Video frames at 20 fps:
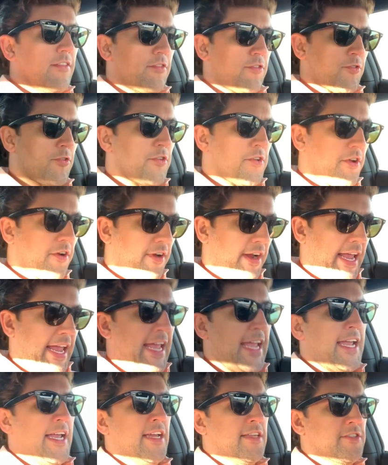through your
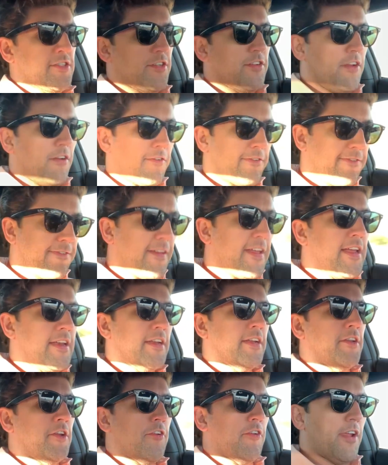hands and your feet
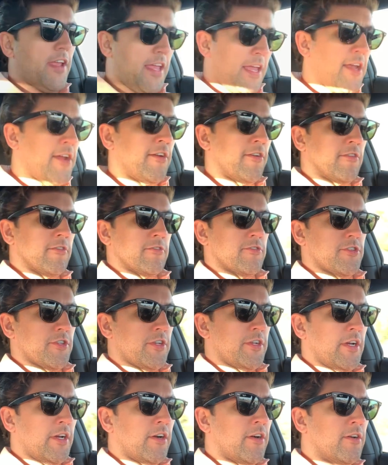and your ears,
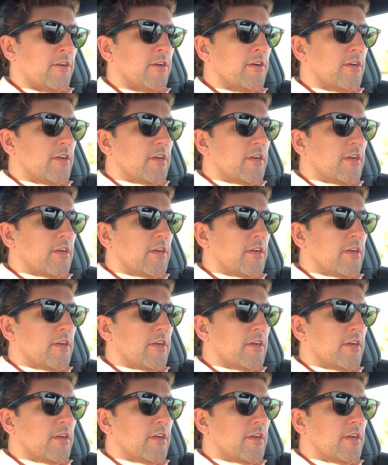you know?